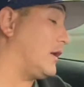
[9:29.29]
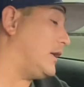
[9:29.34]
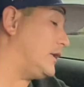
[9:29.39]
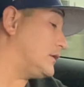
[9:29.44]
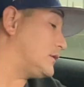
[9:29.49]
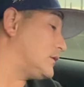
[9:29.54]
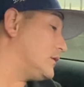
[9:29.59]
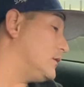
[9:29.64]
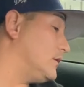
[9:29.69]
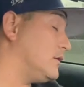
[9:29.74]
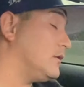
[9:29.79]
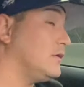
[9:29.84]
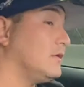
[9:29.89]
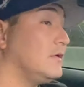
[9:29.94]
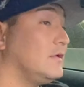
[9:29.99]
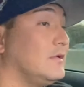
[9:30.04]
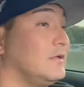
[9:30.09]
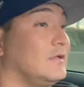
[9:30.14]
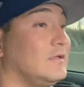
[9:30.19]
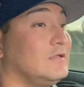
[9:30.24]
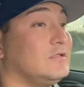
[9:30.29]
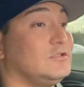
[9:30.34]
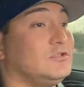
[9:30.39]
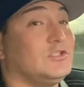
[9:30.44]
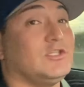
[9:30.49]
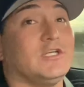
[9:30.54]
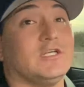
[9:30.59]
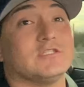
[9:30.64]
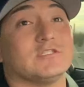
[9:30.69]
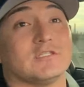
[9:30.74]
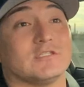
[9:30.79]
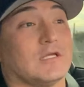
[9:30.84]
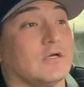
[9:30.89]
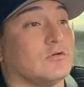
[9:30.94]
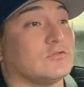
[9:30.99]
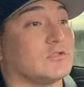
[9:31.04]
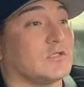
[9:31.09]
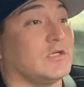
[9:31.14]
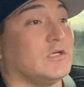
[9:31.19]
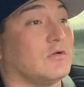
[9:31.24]
guys. Jesus, that
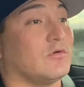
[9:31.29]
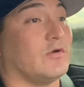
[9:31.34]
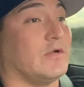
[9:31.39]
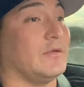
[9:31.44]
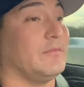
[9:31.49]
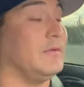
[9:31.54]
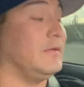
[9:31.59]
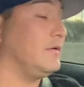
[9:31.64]
was a good rip.